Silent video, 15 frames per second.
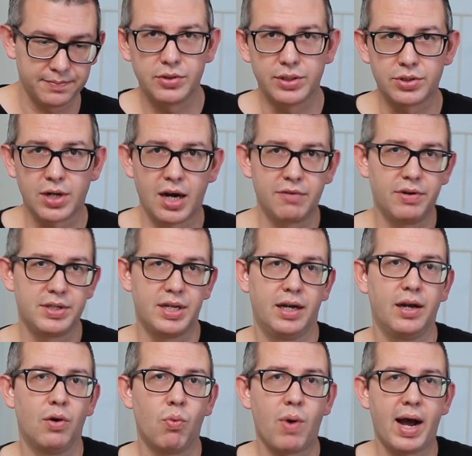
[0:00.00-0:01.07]
So let's talk for a
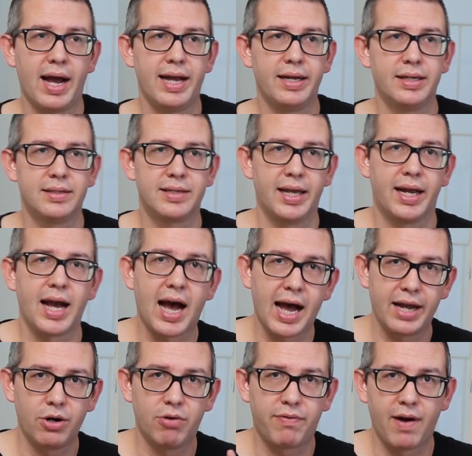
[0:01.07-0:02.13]
second why saying
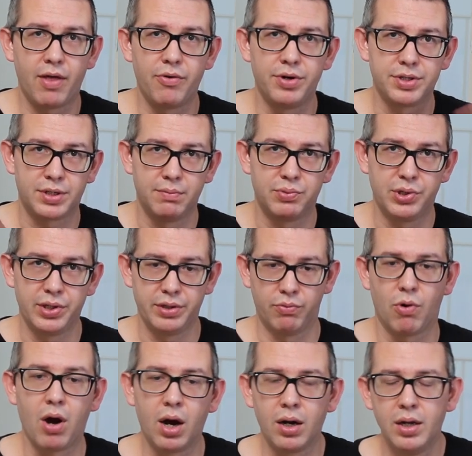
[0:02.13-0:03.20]
I, your father, is completely
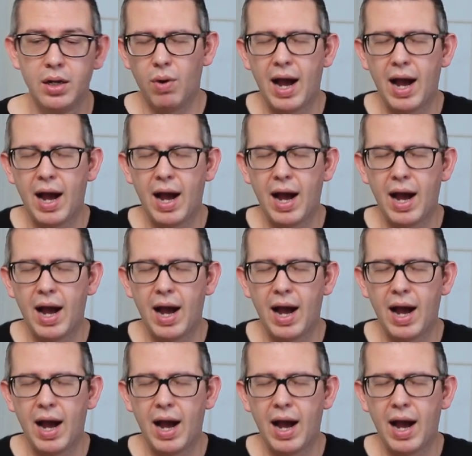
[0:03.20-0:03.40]
wrong.